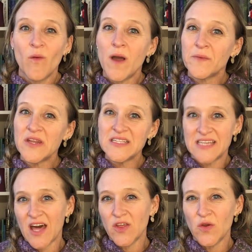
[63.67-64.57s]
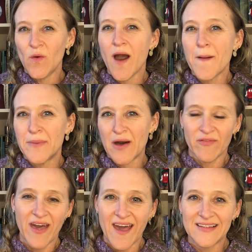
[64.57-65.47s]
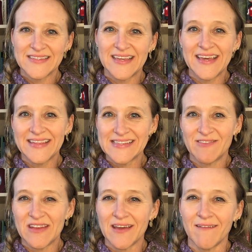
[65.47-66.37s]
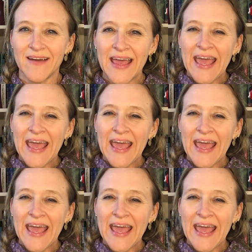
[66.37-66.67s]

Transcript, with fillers: Well, I'm going to tell you about that in this video.